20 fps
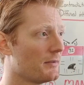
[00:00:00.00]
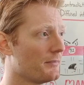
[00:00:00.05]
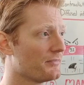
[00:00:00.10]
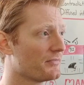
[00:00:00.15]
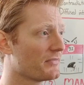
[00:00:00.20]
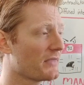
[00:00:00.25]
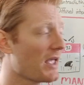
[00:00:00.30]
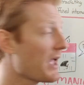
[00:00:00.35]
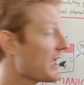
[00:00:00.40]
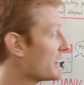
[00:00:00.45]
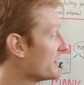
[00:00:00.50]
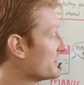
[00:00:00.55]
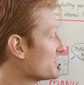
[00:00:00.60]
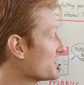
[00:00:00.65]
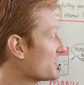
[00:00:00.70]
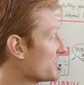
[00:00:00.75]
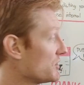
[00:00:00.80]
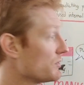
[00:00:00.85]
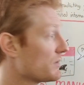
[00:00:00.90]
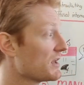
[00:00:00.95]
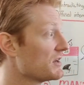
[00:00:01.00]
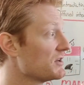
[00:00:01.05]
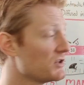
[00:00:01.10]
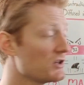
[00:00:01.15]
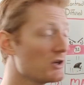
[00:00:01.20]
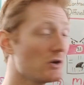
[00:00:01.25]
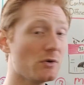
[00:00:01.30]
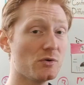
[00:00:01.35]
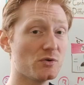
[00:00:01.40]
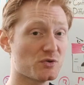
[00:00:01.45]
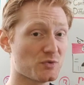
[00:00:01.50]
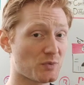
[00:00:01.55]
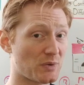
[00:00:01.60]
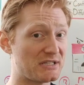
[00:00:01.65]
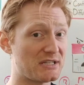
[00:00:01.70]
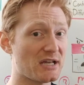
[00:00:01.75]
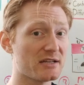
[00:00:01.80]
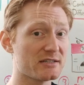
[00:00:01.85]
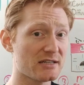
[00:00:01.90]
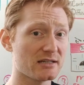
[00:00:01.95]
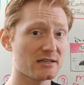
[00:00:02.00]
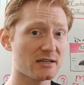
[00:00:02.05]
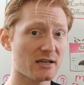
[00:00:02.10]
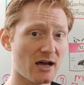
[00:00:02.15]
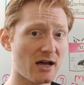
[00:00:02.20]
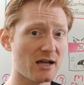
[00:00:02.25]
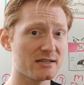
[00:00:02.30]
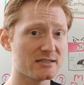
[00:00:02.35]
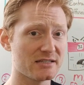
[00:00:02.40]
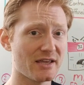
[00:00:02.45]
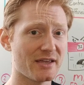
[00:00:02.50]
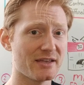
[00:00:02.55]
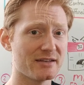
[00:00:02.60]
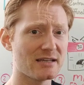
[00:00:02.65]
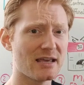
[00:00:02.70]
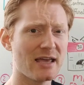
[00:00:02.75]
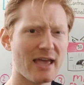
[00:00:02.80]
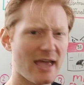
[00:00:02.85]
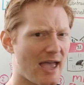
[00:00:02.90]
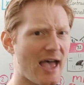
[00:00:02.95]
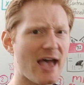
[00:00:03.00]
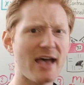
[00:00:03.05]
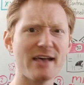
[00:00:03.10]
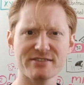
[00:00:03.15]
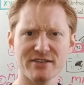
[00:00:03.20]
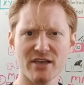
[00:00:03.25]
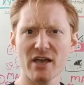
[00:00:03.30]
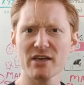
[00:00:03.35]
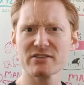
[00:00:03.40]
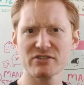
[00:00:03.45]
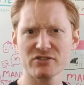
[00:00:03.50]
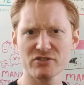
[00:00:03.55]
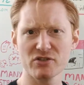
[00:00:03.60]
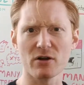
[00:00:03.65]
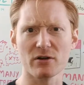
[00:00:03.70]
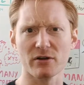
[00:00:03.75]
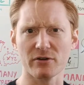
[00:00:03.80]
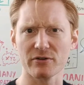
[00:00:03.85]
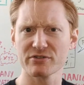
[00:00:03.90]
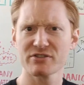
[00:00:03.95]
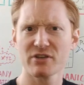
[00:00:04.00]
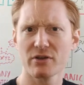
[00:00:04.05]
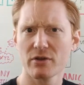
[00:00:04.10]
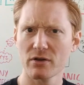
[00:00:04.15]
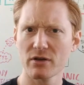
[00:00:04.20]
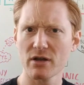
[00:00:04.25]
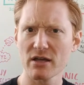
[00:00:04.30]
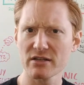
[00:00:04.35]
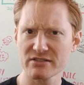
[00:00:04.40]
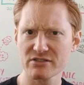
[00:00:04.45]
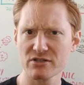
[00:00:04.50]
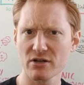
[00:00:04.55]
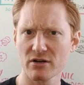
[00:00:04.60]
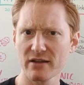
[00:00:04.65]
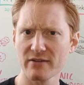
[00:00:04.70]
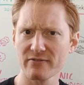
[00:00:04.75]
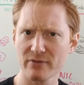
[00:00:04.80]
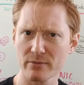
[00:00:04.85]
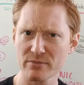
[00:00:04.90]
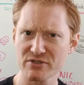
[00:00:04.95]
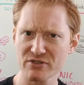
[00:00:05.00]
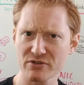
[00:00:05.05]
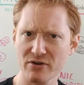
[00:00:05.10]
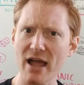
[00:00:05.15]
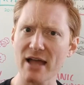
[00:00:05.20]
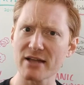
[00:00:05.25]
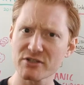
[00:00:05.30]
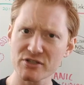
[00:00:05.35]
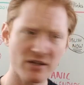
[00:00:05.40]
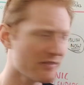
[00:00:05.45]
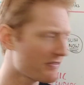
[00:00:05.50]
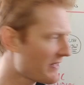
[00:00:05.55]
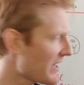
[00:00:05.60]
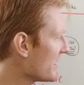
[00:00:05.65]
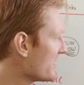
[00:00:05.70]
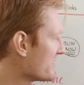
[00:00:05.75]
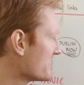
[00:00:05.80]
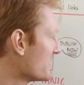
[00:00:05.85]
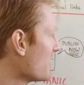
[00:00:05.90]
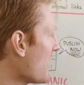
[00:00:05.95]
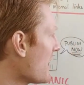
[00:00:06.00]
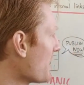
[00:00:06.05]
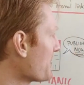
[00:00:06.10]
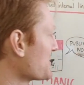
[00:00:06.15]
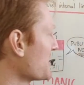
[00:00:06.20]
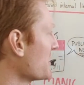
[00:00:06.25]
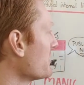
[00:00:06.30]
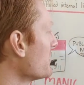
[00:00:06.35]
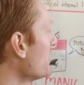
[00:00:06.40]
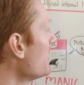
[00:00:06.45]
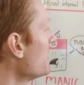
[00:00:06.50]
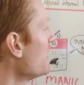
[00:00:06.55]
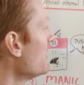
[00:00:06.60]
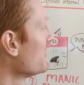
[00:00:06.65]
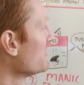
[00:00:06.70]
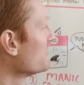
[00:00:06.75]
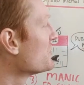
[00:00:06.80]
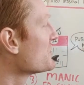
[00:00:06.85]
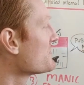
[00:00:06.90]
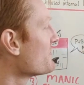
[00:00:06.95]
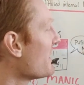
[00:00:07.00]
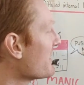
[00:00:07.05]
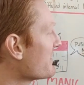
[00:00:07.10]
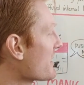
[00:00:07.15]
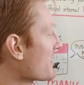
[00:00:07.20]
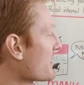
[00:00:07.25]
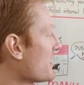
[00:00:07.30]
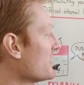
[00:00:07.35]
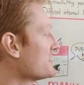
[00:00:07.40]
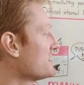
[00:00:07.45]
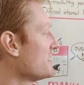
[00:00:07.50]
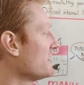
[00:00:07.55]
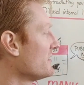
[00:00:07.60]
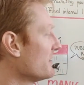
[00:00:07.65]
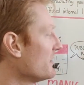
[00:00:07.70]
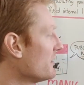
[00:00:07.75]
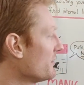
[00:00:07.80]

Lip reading: And you can use redundant content as a starter, so you're not starting from scratch. That is an option. Just make that content a little bit